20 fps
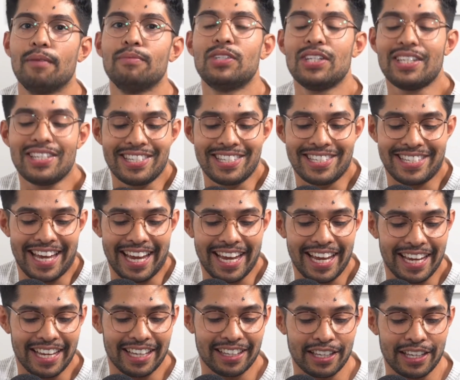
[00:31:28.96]
I'm just
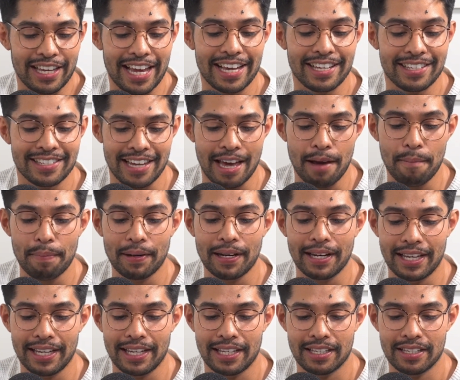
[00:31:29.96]
saying. The example
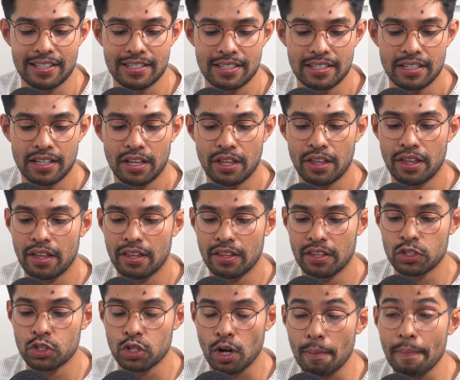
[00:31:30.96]
is
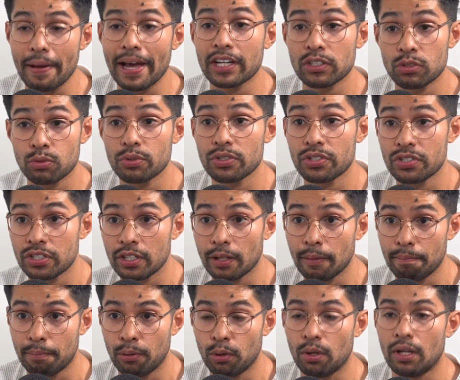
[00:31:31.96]
the top acts will still
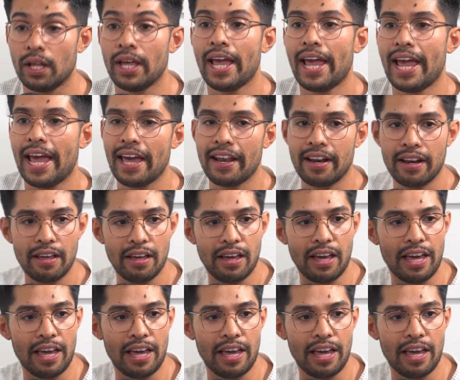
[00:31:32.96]
pull, and